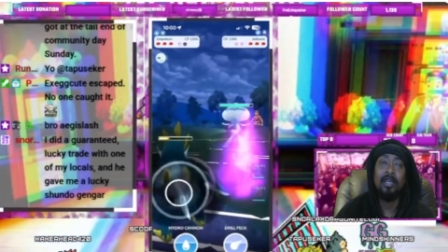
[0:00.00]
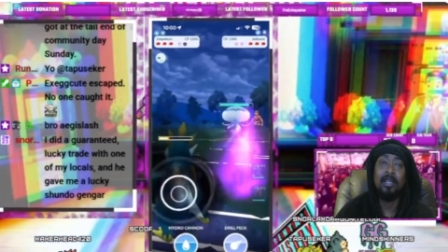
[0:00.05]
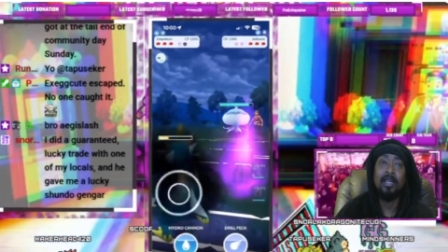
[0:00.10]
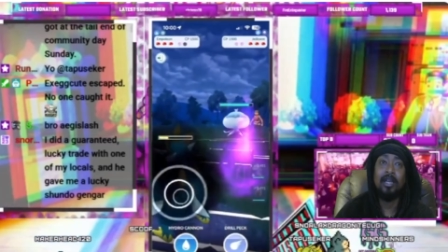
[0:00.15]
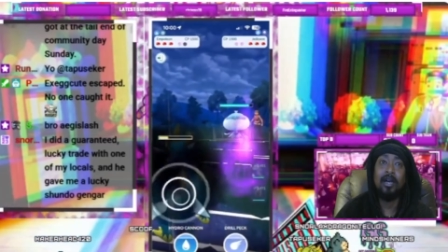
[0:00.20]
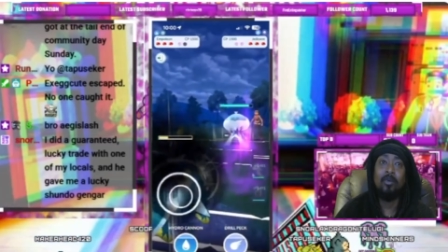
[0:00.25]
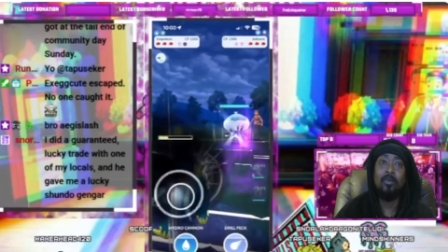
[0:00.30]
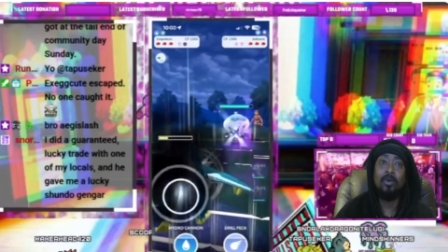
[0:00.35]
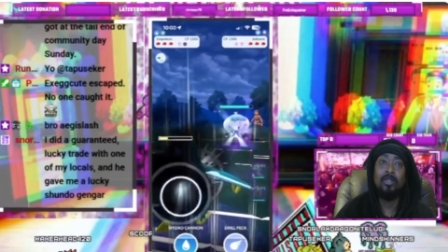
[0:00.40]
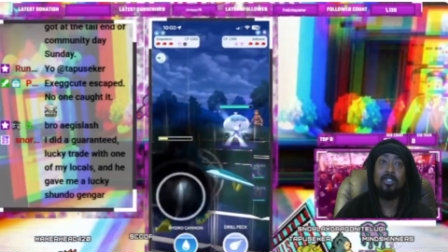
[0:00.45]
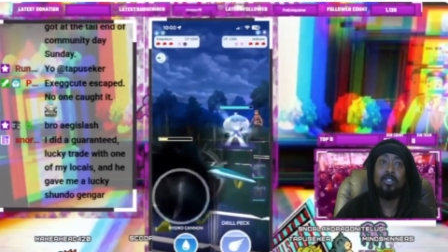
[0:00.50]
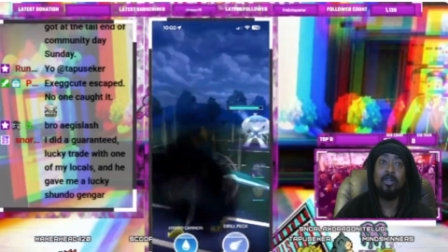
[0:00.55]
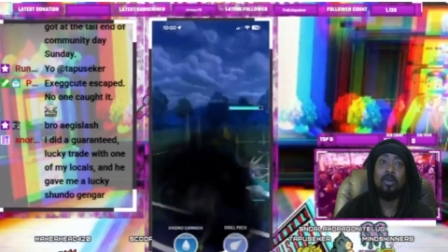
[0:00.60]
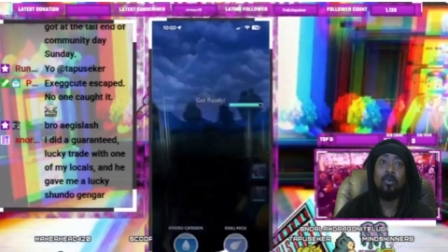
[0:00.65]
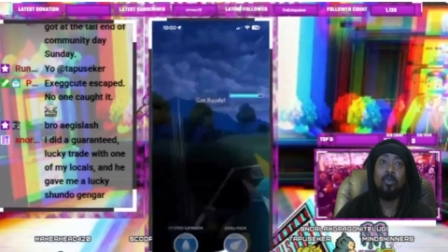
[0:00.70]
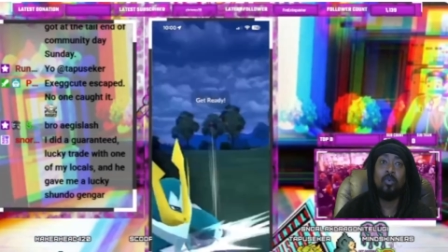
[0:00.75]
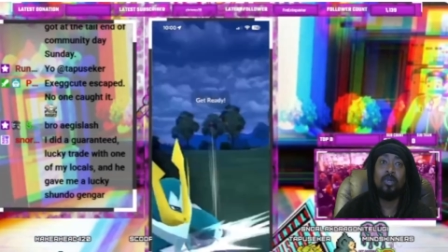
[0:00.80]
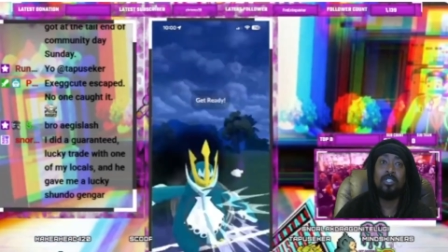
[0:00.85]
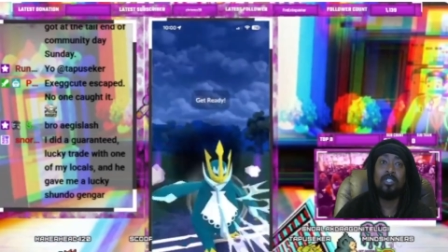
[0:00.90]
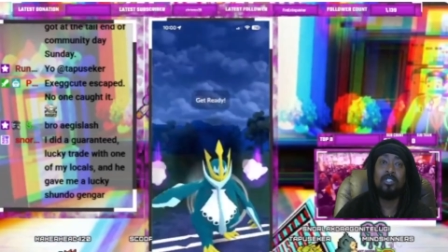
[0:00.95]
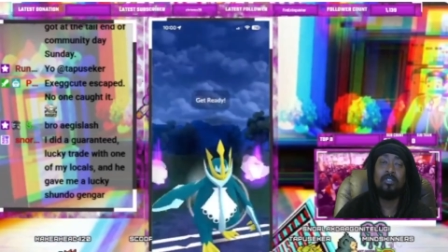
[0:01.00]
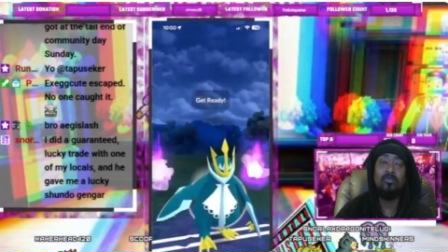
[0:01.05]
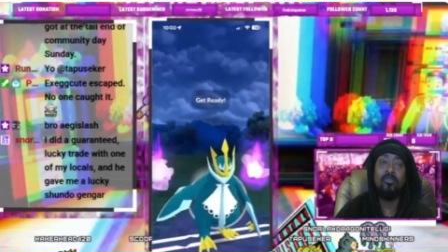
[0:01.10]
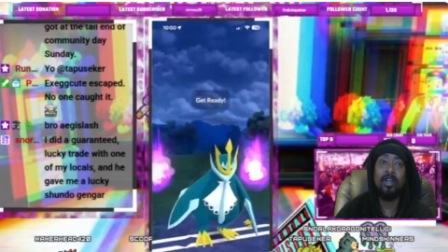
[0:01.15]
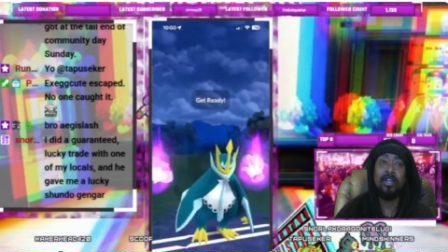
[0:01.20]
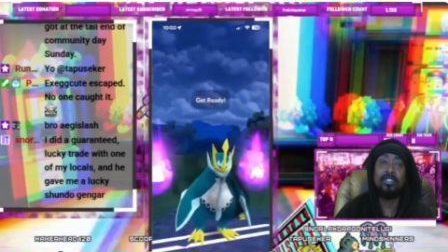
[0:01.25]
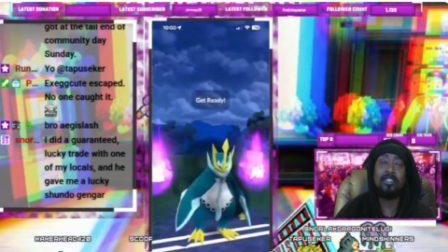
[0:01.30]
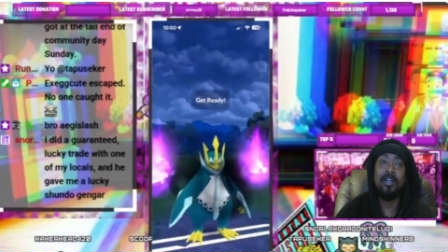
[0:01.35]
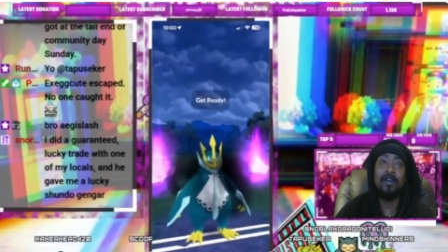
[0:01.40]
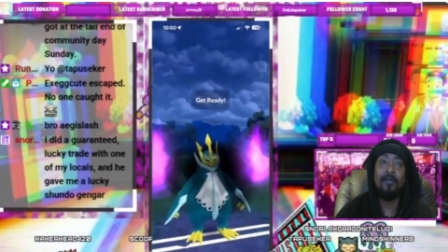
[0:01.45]
Now I wonder which
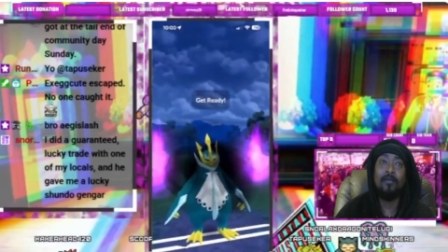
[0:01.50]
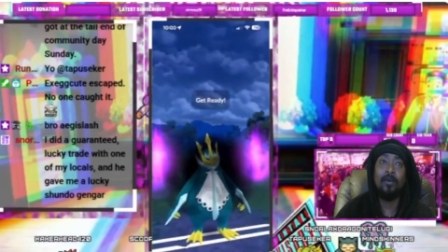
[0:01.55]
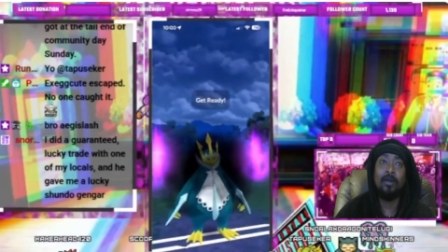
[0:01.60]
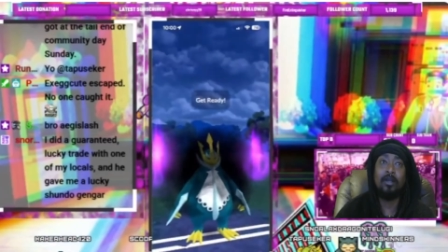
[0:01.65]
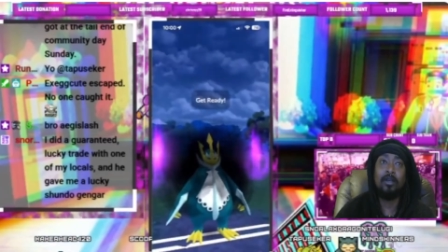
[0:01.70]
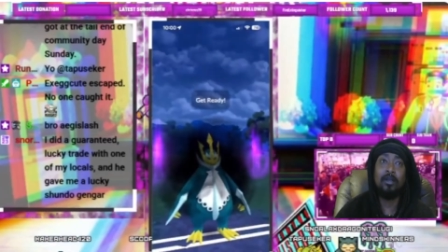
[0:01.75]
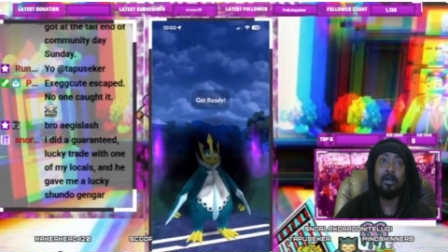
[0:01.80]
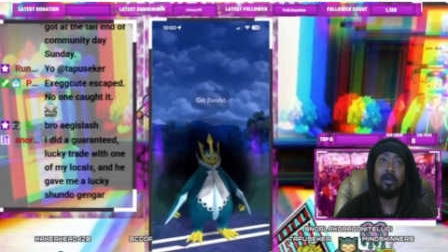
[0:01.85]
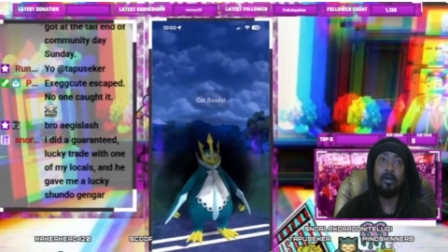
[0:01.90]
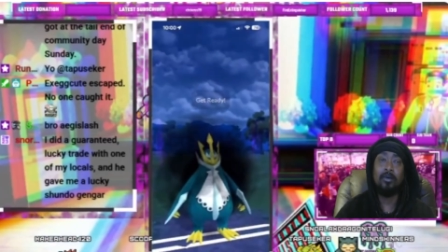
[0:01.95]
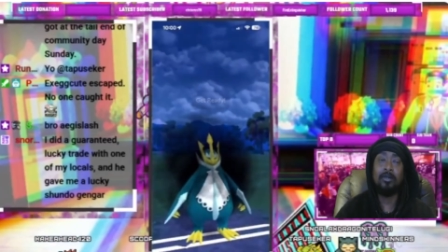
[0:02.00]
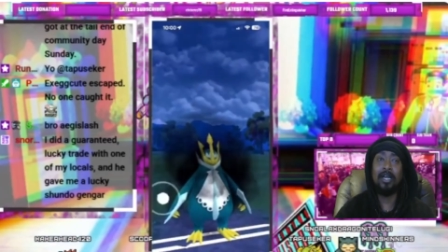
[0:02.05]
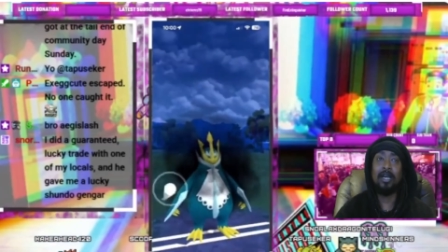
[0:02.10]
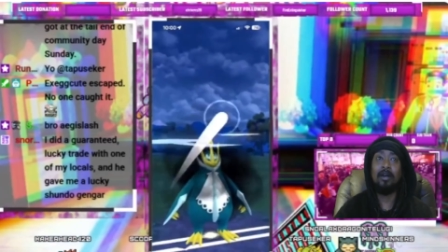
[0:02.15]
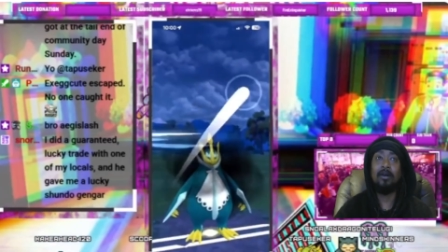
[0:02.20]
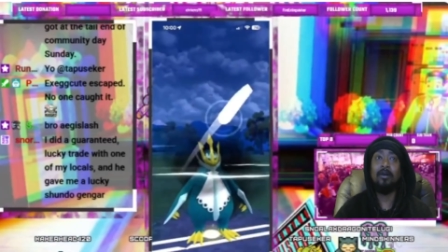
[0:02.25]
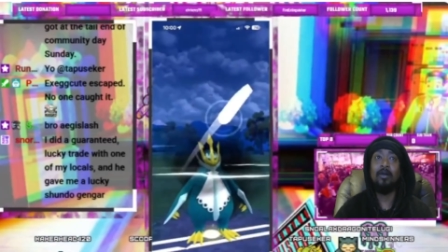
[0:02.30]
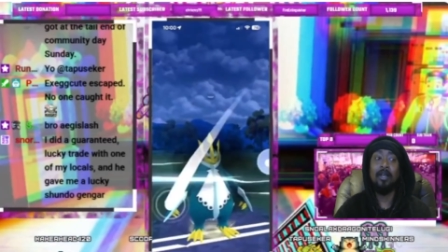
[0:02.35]
direction I want to go. Now,